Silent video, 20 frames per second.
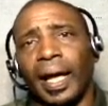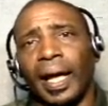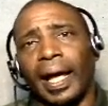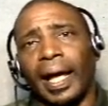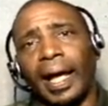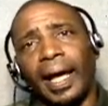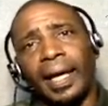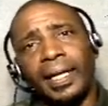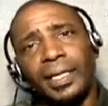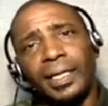
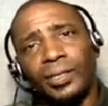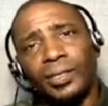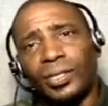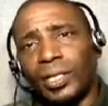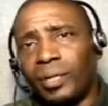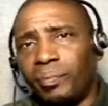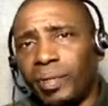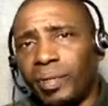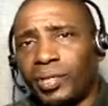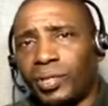And he's
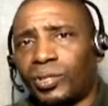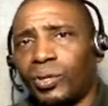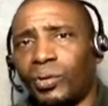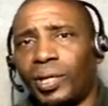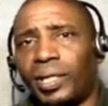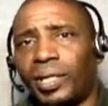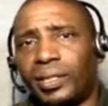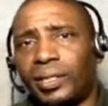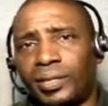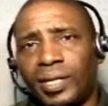going to miss
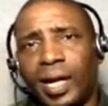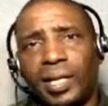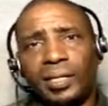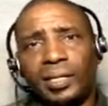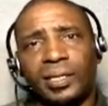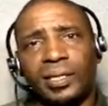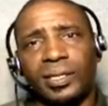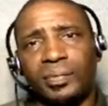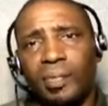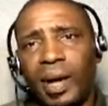Tony
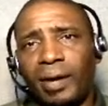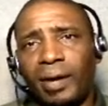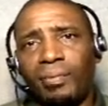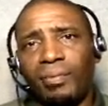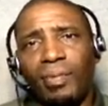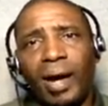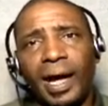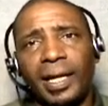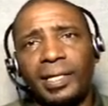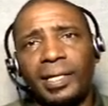Gonzalez because
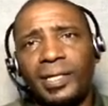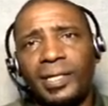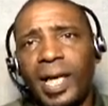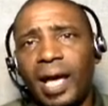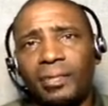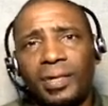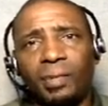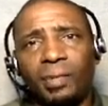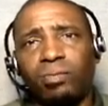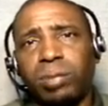Matt Ryan is
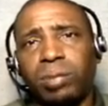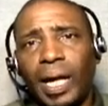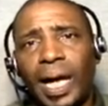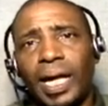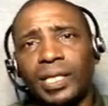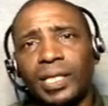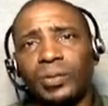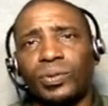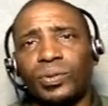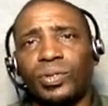having a
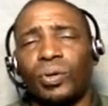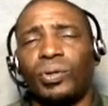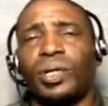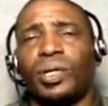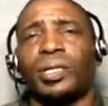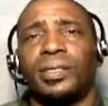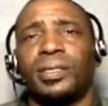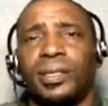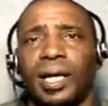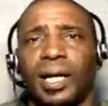blast with
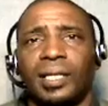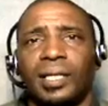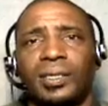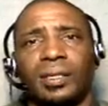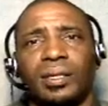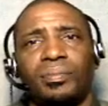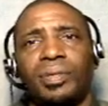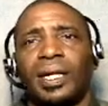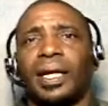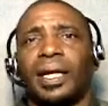Tony
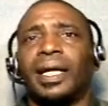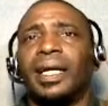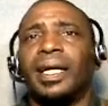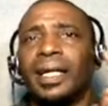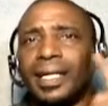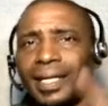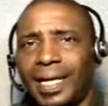Gonzalez up there.